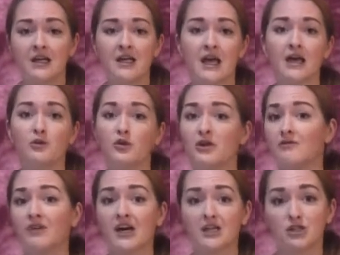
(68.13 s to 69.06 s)
and would
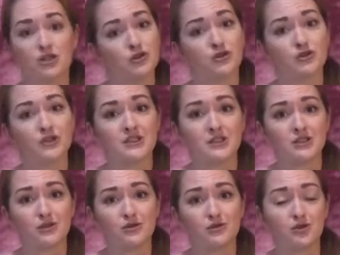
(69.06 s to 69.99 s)
invite children
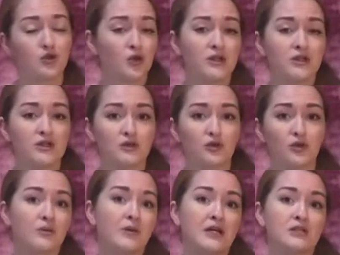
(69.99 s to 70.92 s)
to join the story
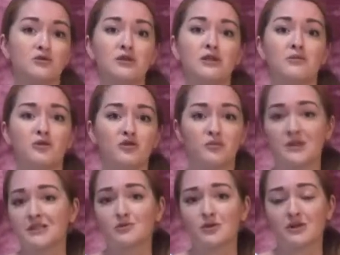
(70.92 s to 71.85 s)
by doing the
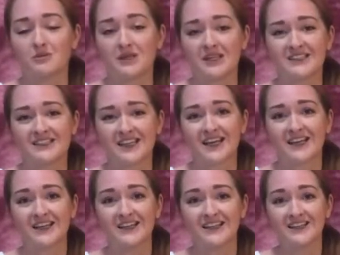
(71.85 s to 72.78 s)
movements with me as I
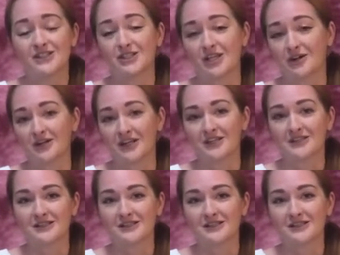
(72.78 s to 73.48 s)
shared it.